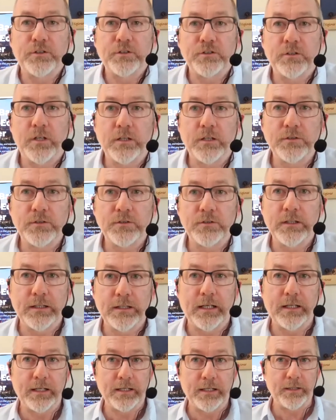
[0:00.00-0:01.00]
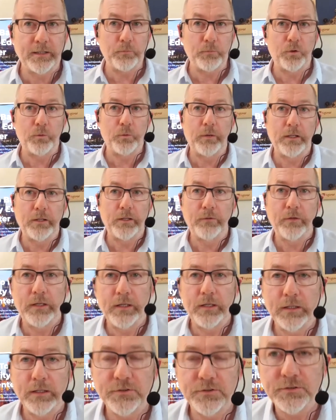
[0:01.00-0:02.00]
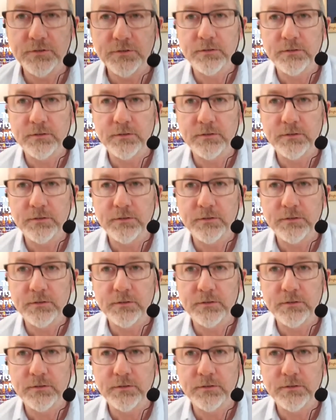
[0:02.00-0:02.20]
you're not doing that anymore. By the way, I just